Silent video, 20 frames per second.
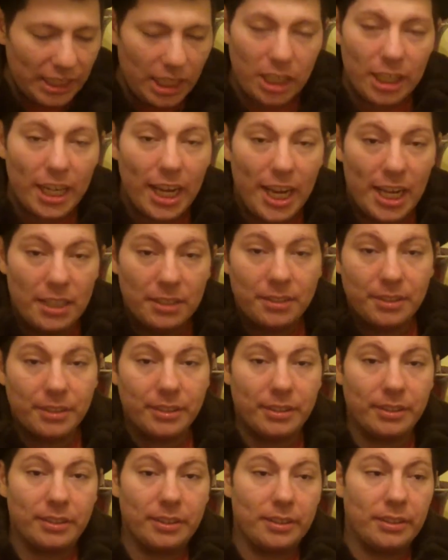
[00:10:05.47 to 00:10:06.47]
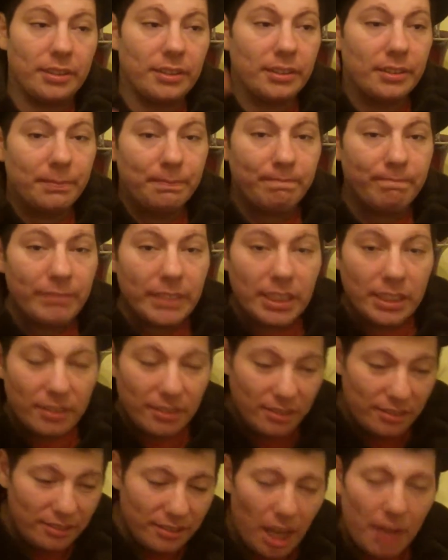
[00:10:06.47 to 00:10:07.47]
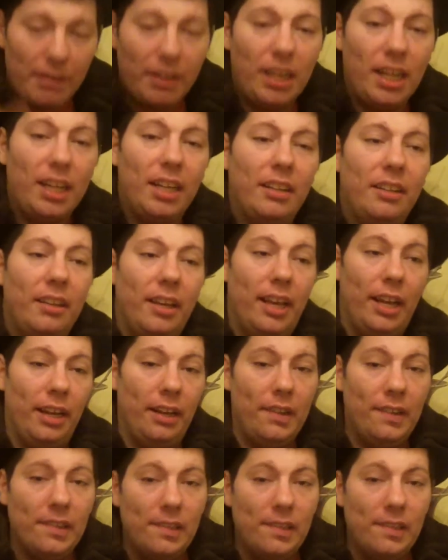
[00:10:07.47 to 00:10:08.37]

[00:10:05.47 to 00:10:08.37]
Okay. 7 out of 10.